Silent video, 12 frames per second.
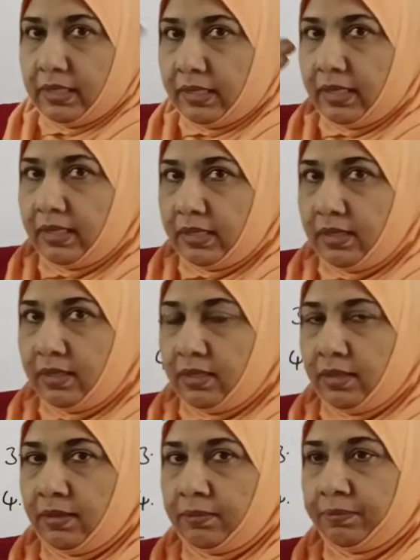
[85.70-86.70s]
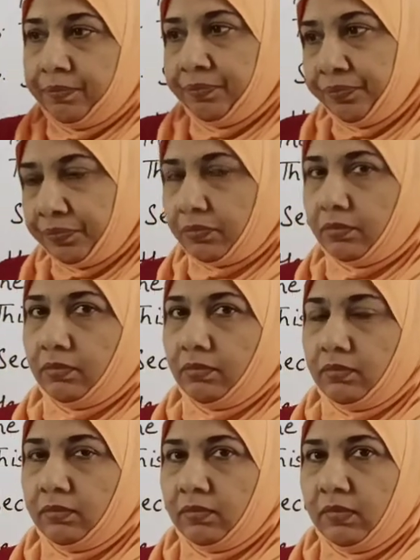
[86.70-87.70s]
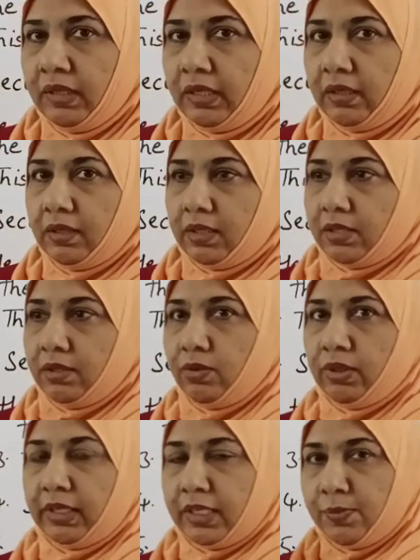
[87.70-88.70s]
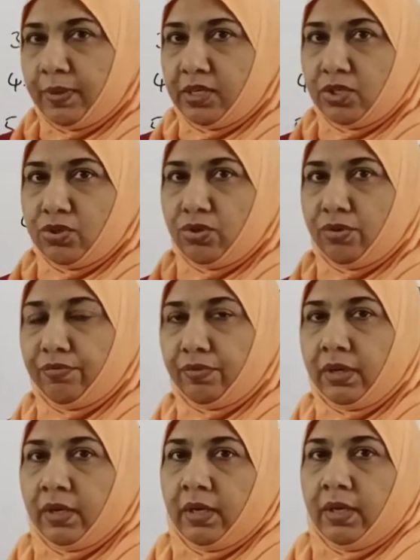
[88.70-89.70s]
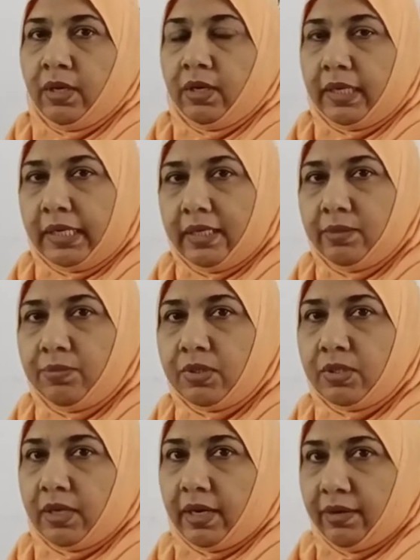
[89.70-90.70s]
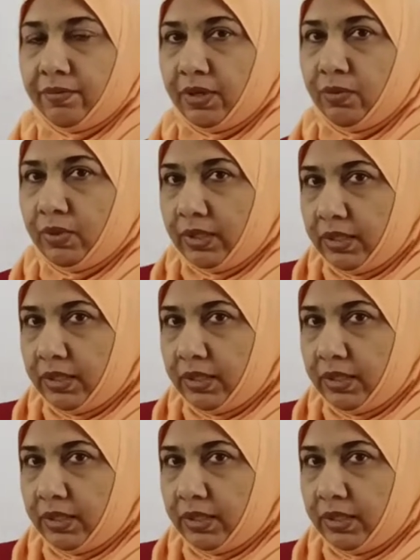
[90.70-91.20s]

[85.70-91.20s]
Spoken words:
as I said during the explanation of idioms. I have given